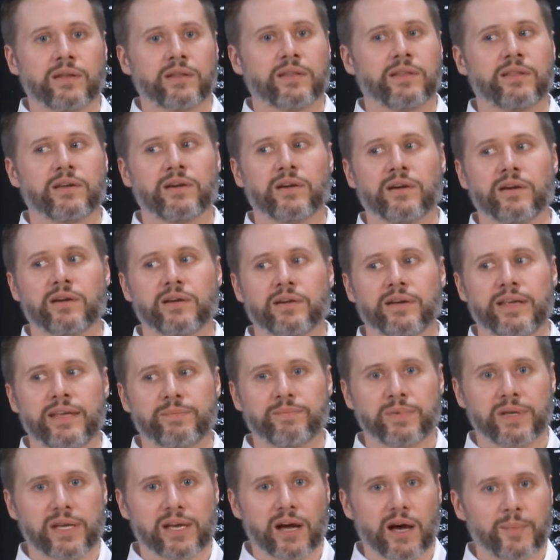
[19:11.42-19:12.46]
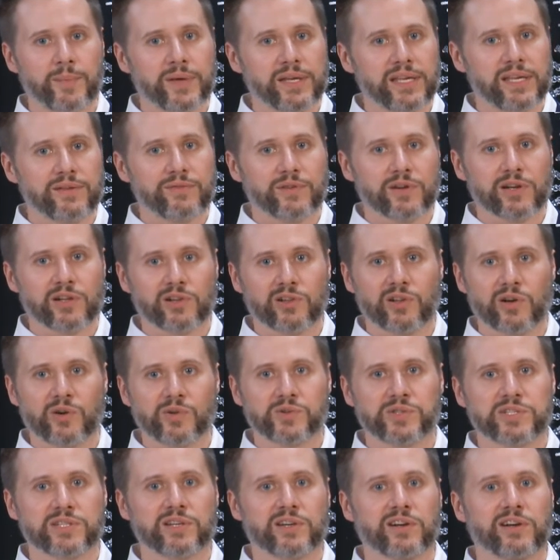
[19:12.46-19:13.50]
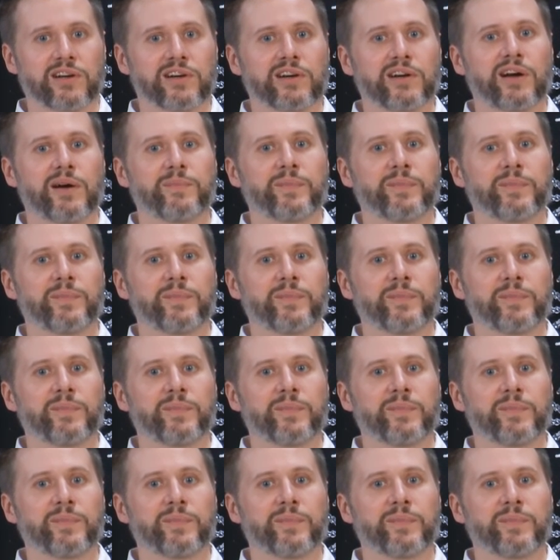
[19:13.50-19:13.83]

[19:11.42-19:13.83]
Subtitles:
they're becoming even closer.